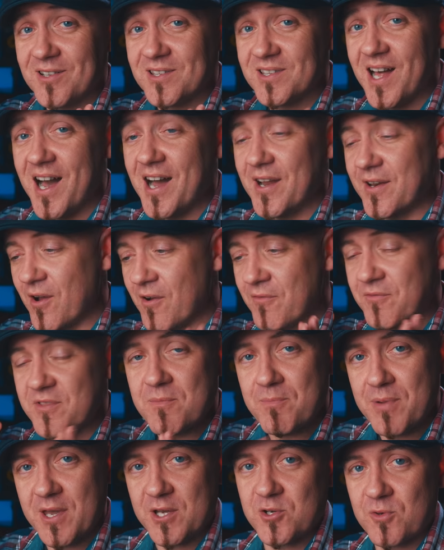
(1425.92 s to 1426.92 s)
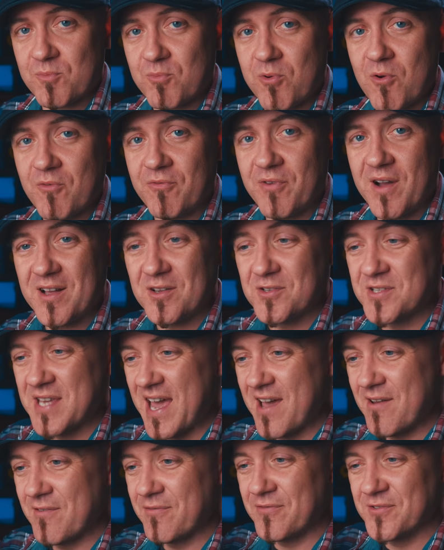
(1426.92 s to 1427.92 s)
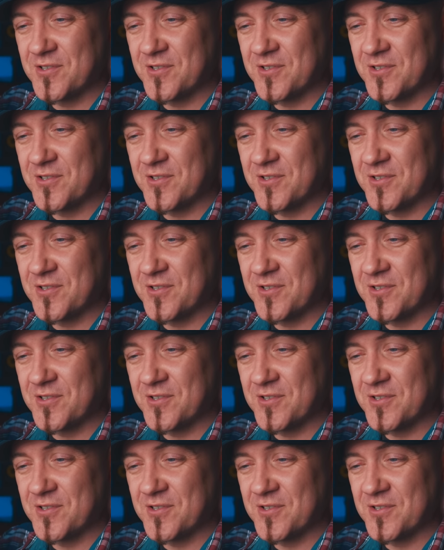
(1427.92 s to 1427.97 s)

a lot of the picture profiles have